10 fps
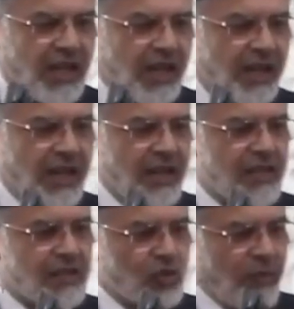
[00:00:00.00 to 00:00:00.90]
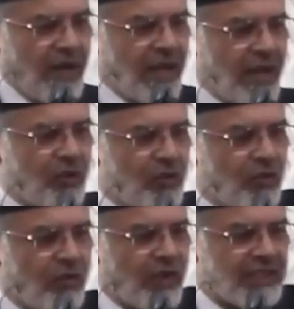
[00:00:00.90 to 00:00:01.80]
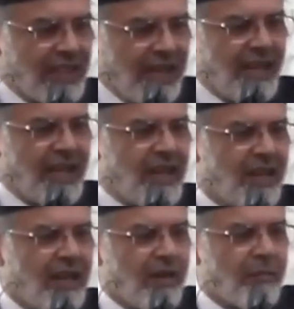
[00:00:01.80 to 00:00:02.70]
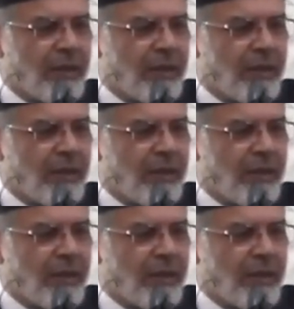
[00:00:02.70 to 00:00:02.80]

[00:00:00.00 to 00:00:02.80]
Allah subhanahu wa ta'ala.